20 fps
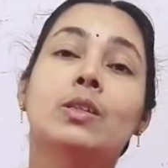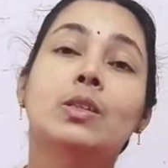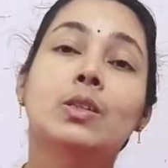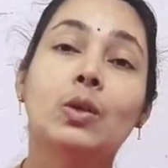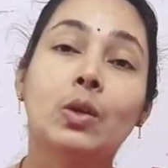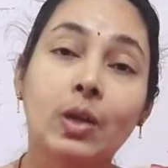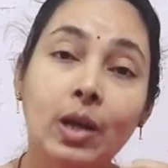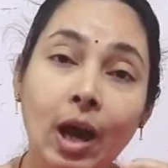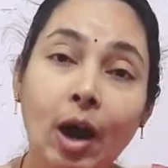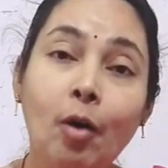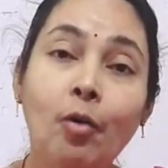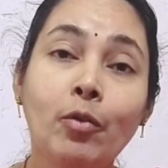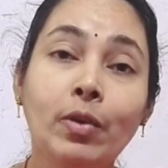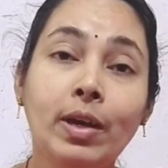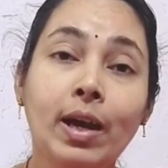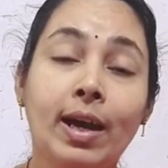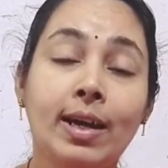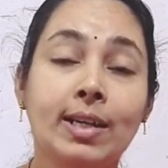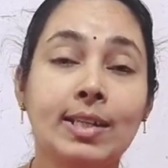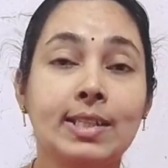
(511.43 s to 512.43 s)
So now
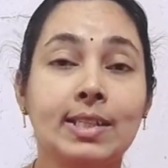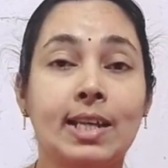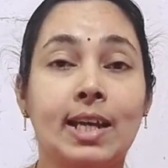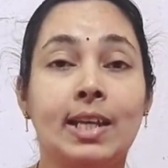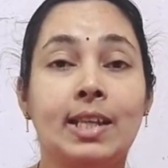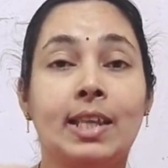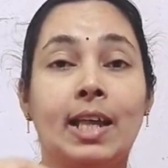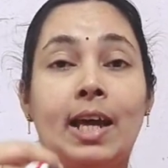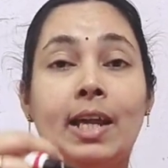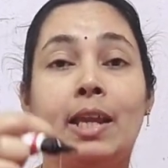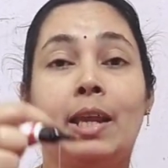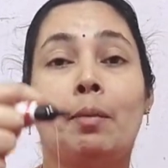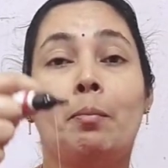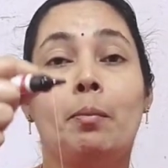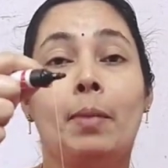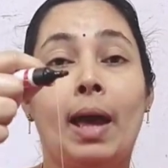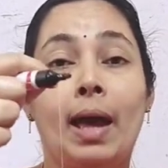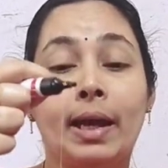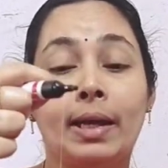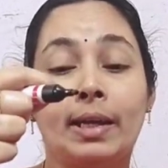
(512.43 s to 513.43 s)
we understand that a
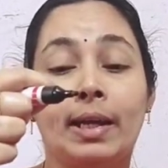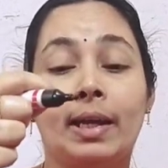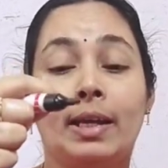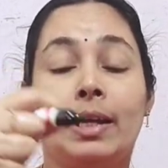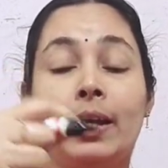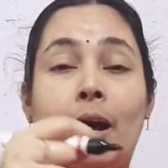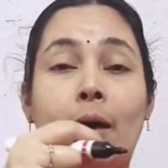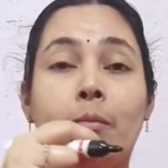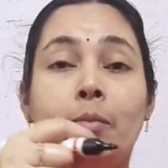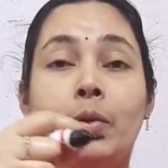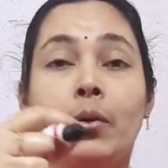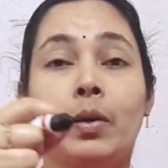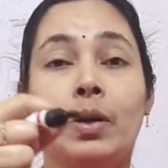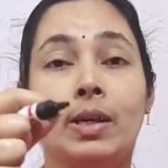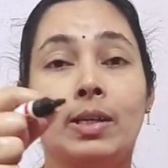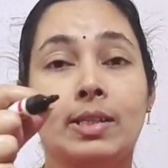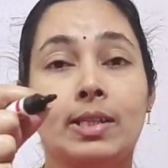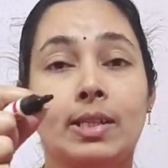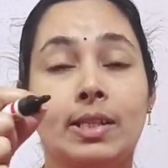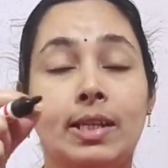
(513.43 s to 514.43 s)
magnet come to
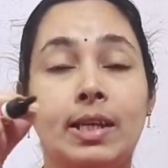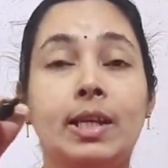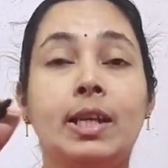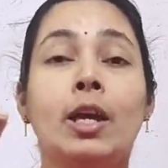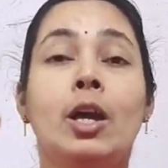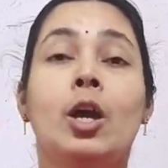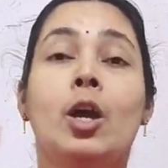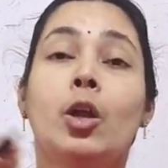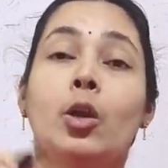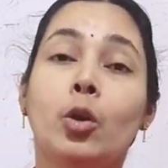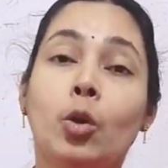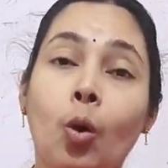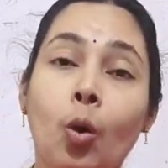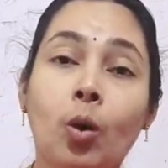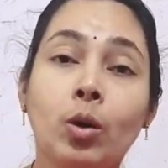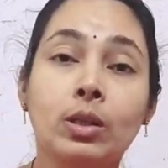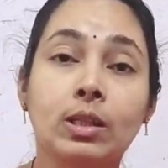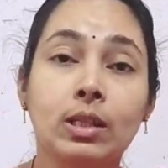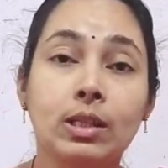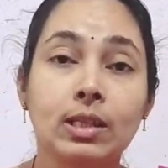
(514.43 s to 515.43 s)
rest in
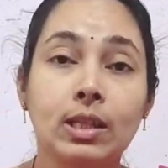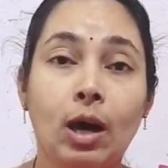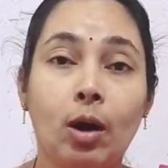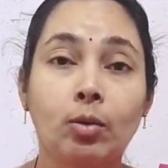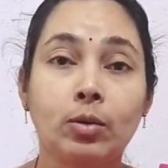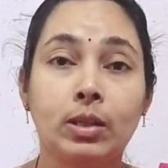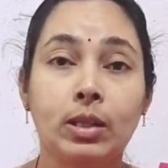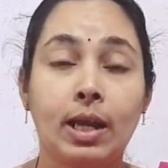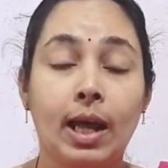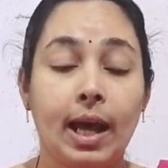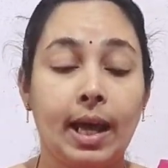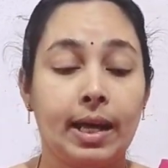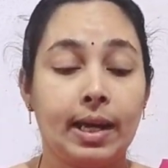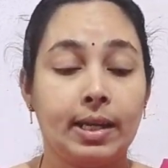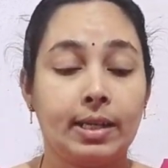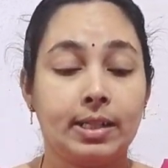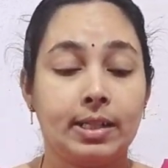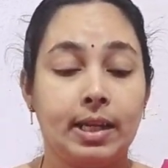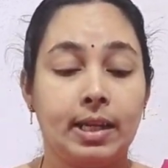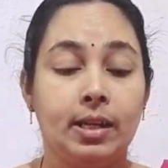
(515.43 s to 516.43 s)
north-south
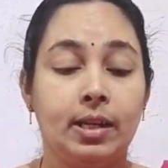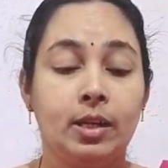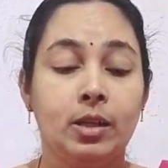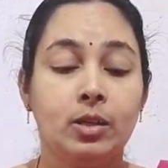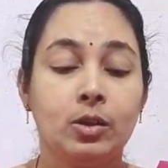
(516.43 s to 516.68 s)
direction.